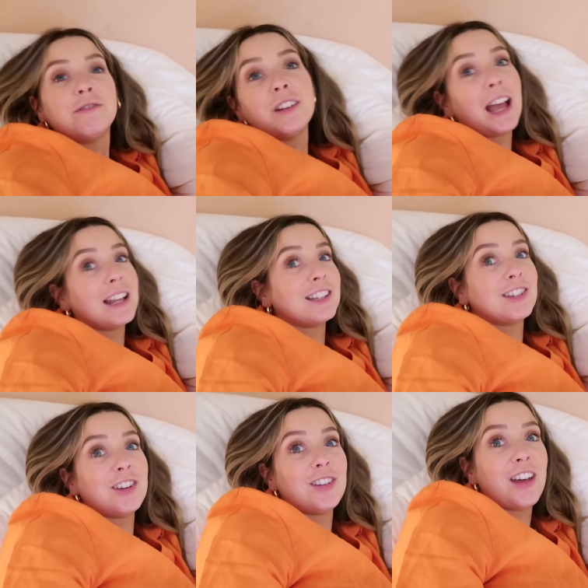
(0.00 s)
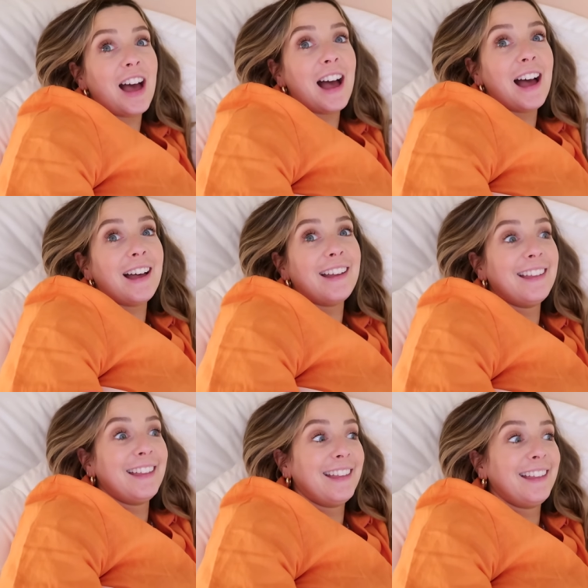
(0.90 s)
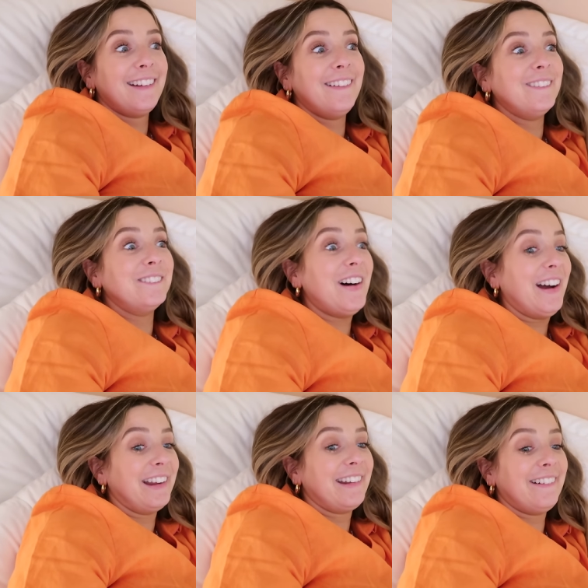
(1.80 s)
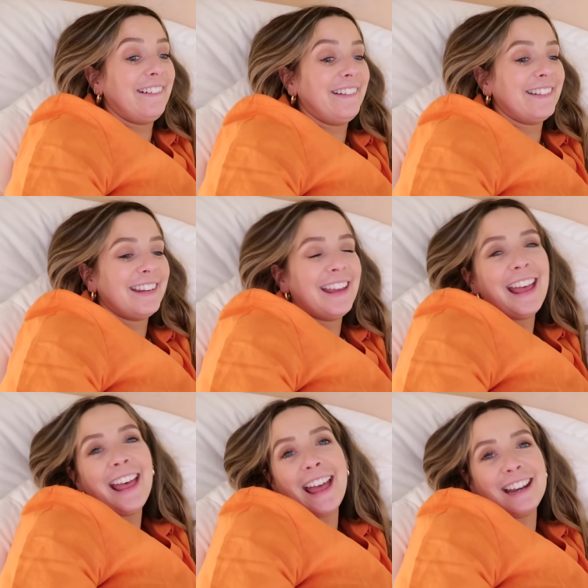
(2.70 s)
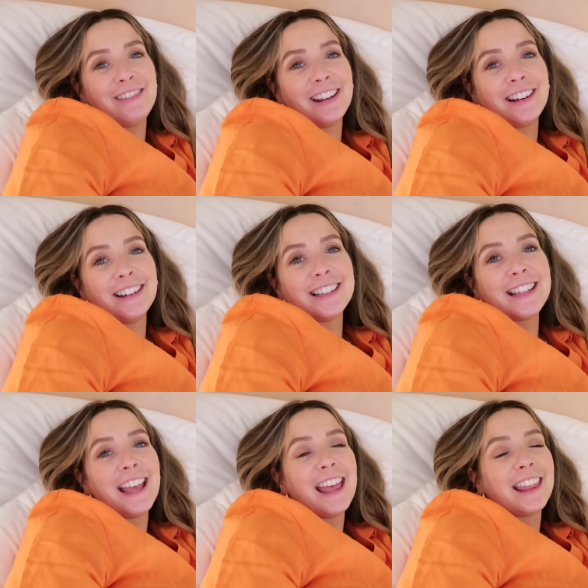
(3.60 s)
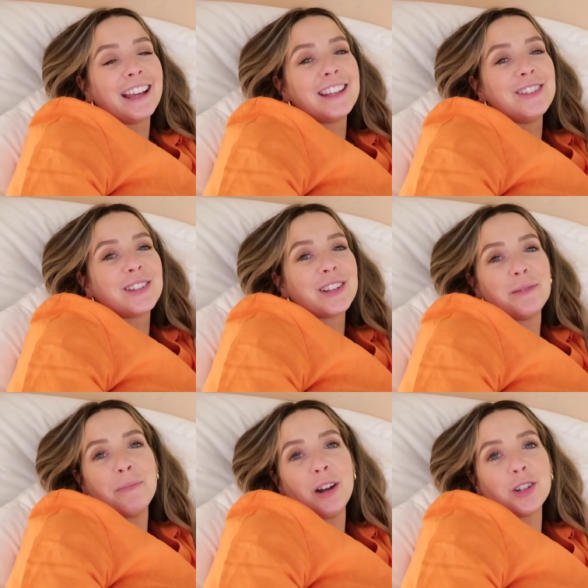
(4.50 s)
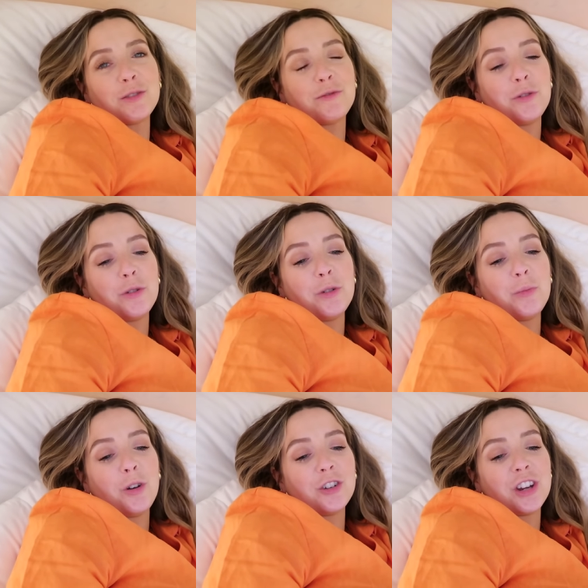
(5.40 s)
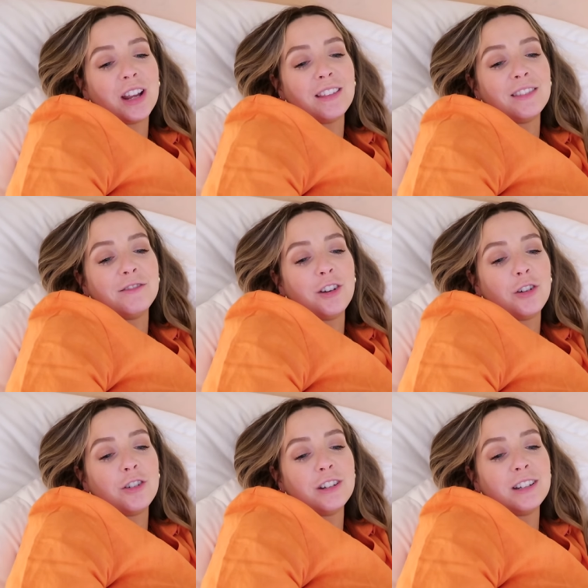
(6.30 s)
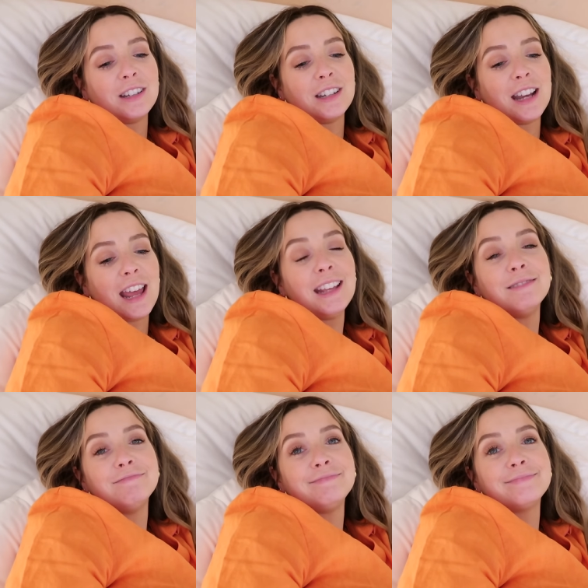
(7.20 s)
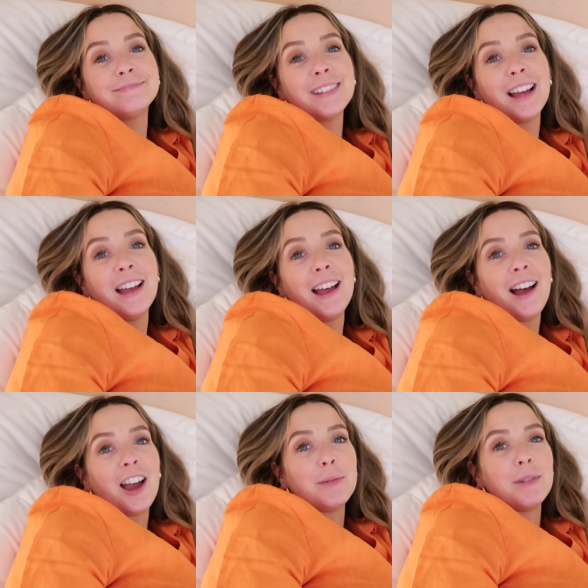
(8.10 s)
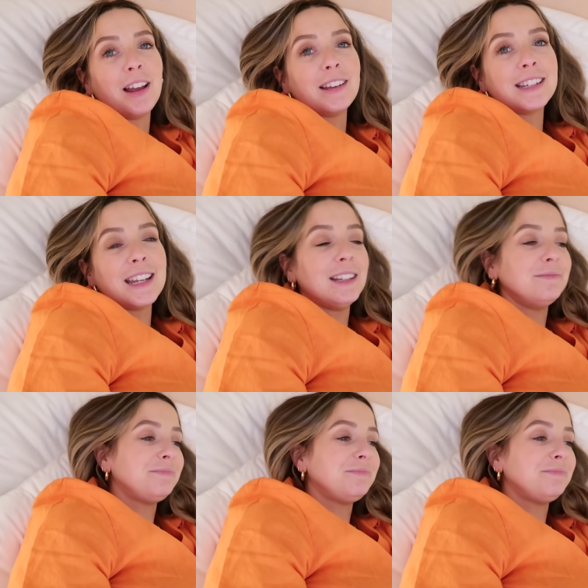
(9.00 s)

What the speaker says: forget to do that, oh my god. Anyway guys, thank you so much for watching the vlog today. I hope you liked it.